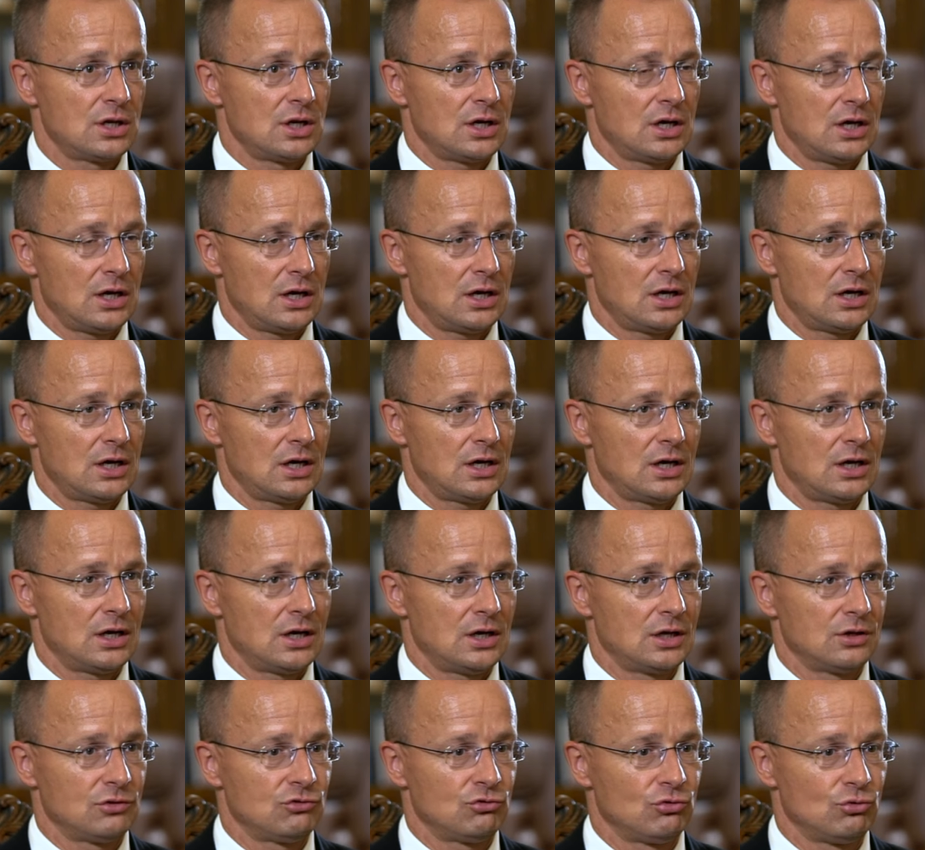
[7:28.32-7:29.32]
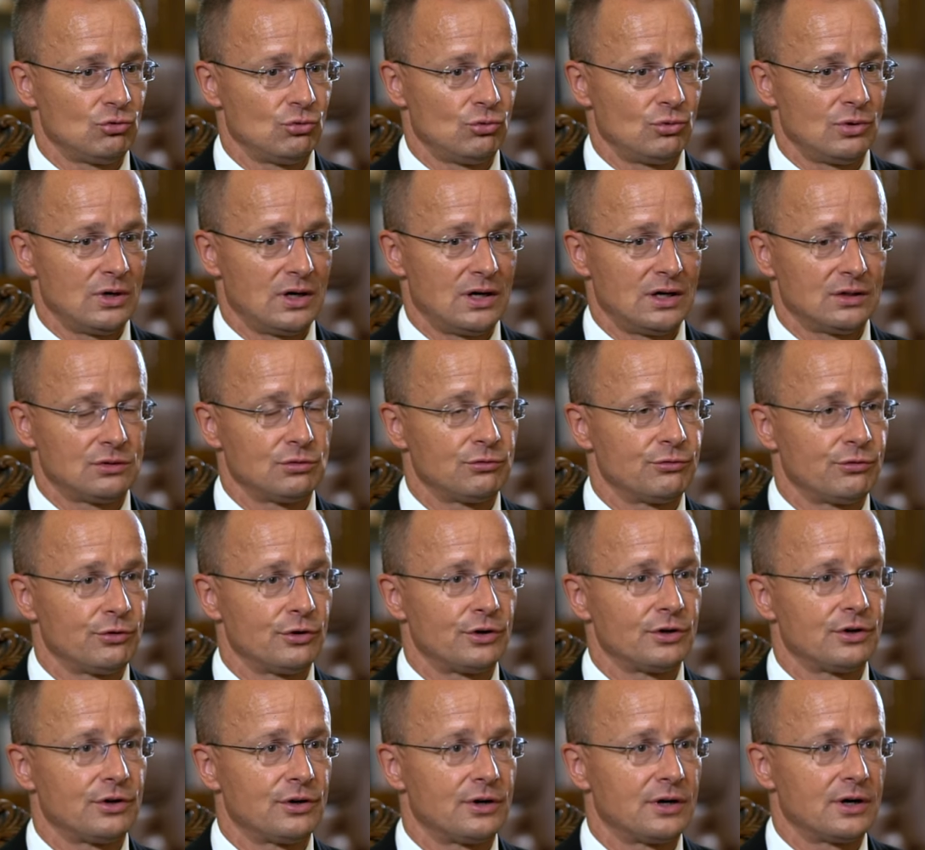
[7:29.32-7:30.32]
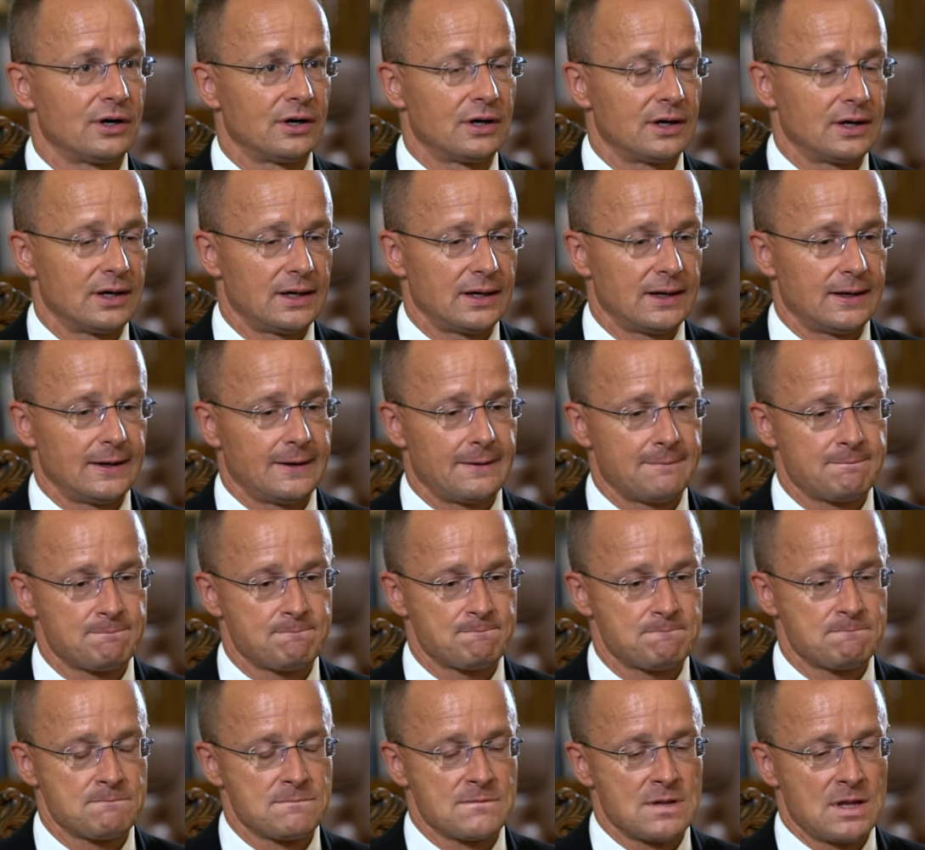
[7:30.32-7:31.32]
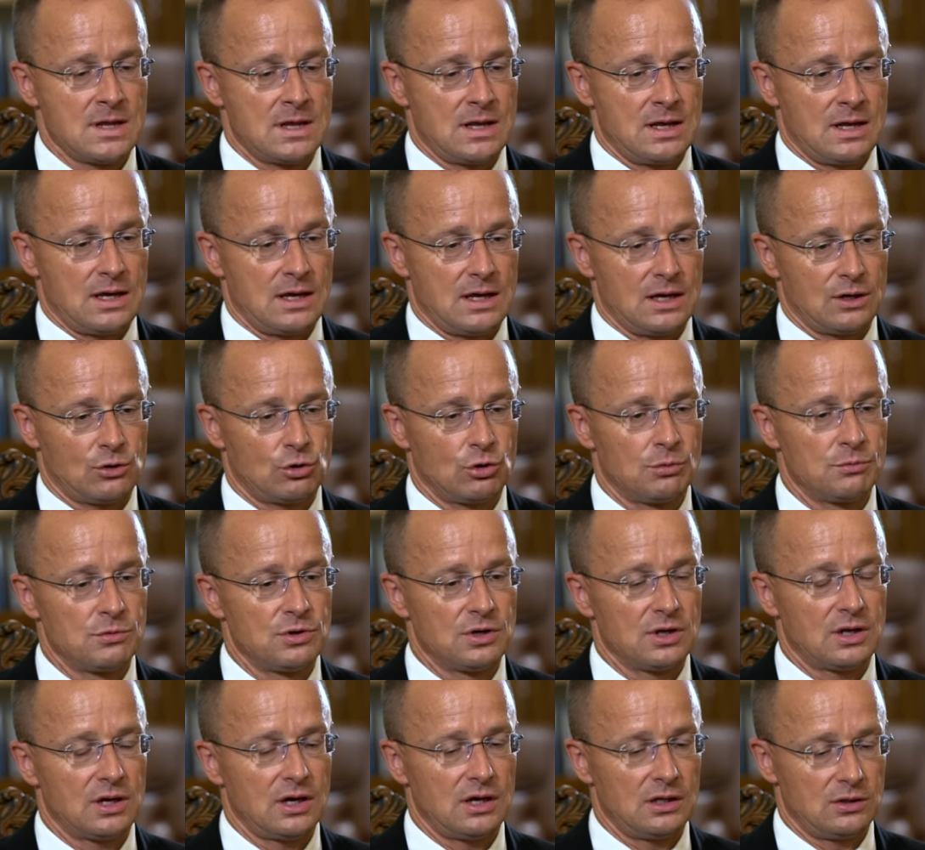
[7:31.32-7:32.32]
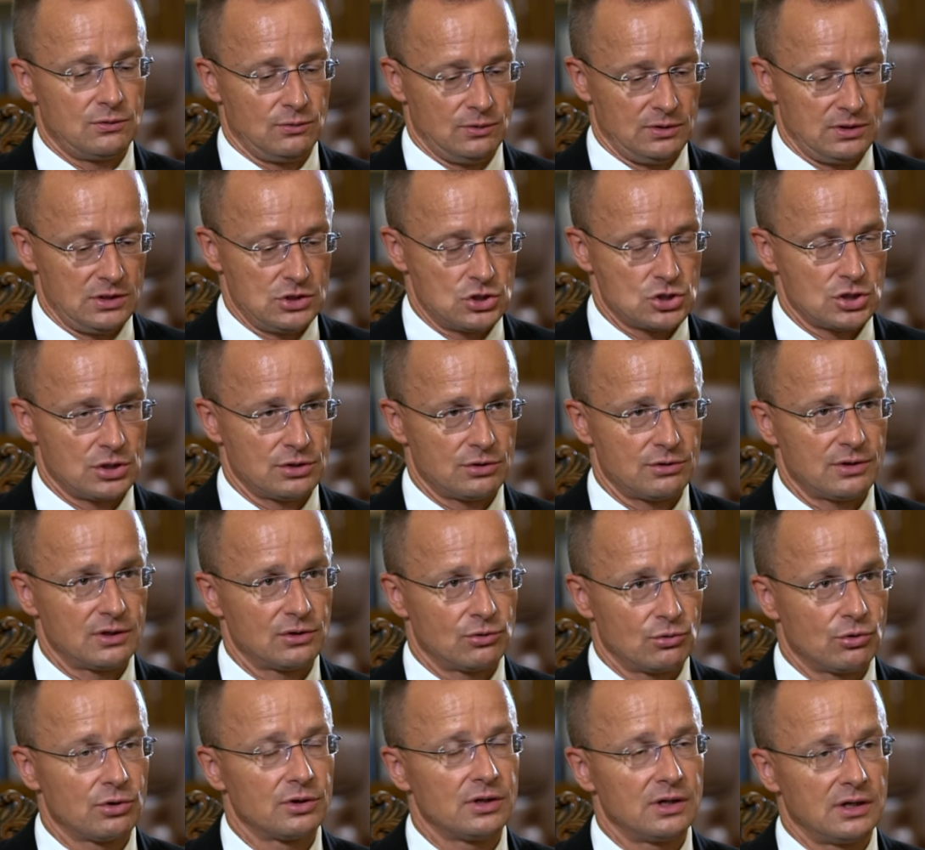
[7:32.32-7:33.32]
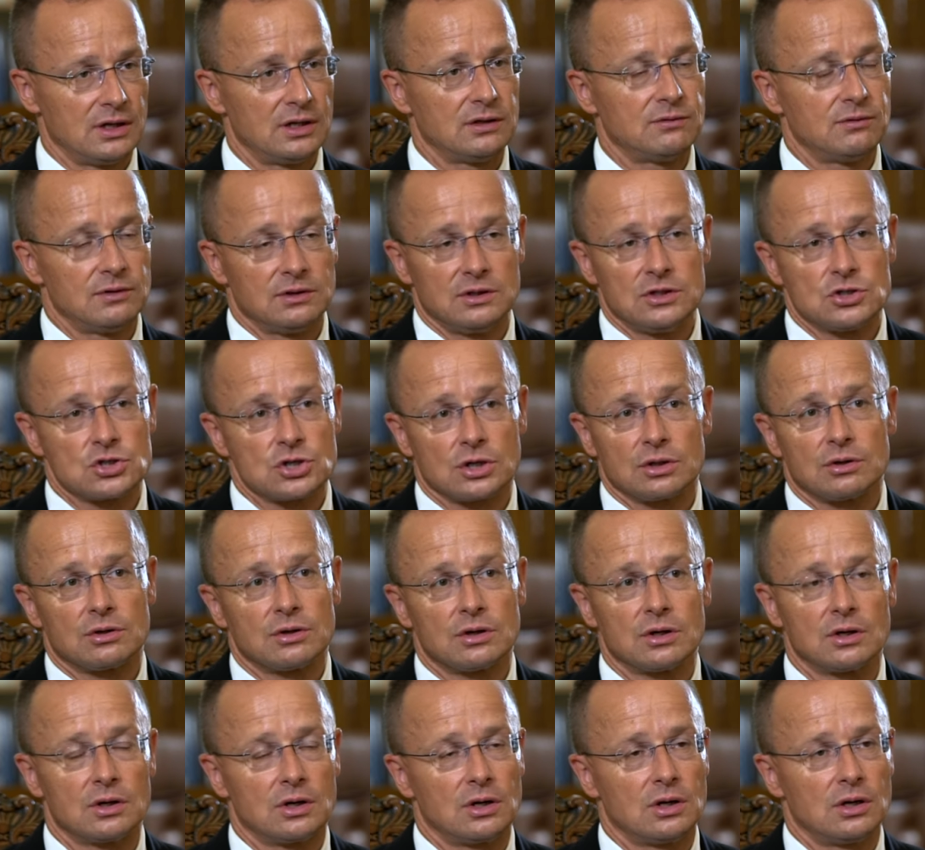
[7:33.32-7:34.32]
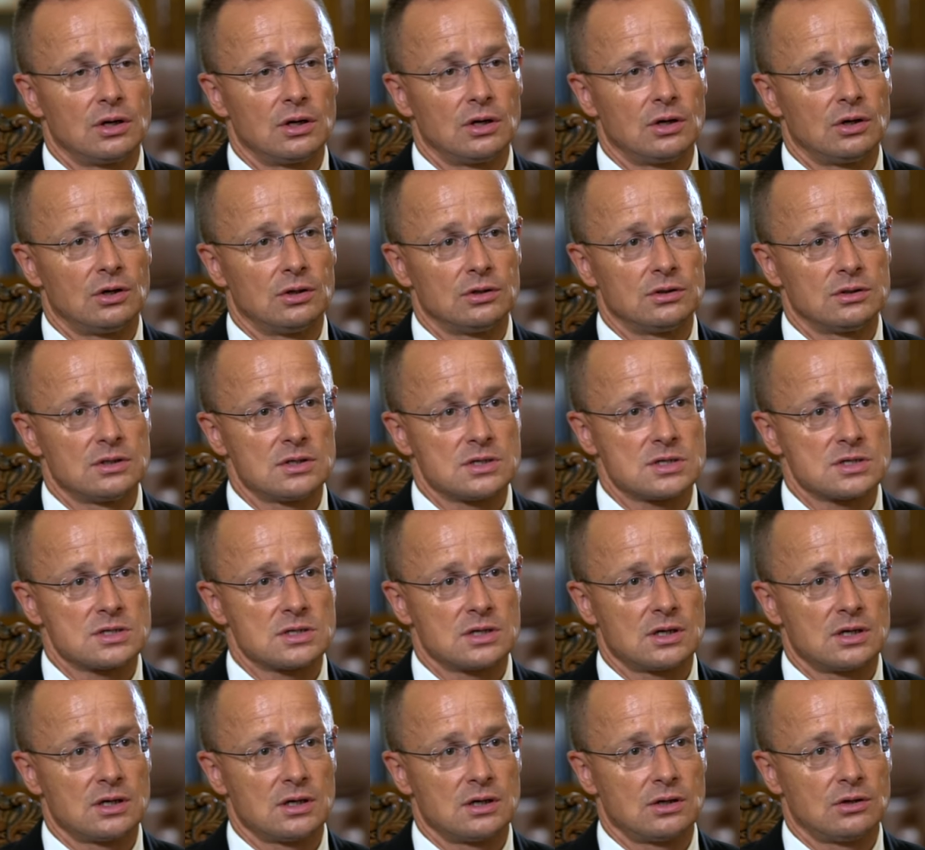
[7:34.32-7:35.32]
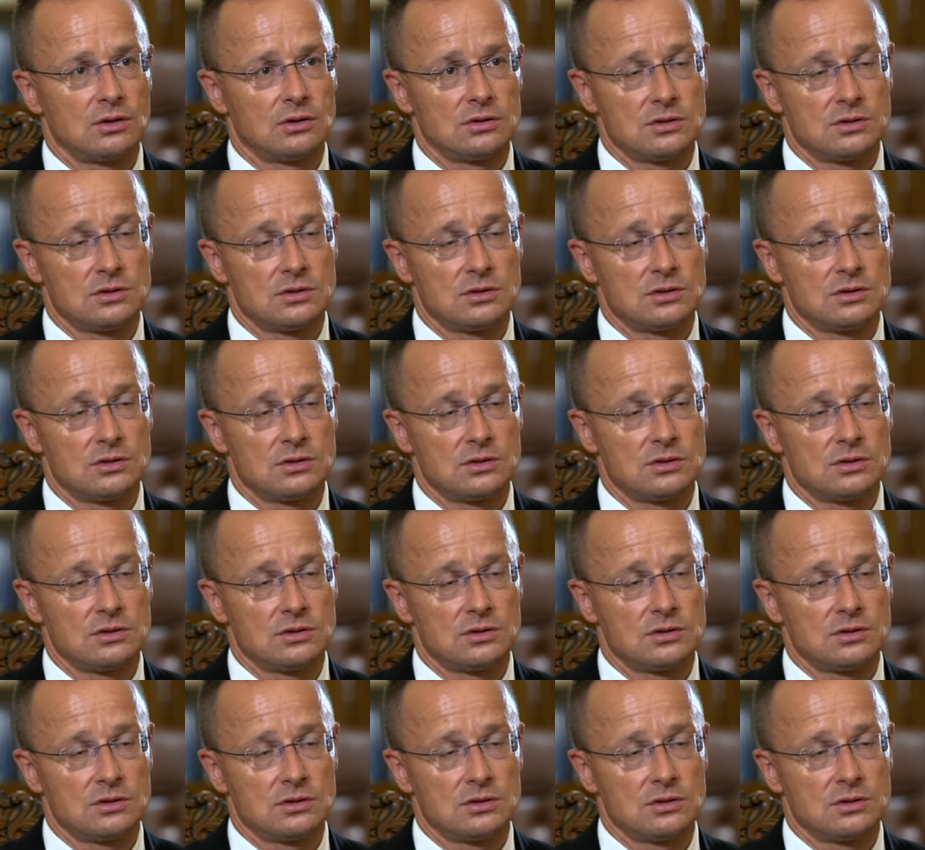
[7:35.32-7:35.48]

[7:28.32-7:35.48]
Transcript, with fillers: to, to further. Um, uh, communicate with each other and coordinate with each other uh, on this uh, on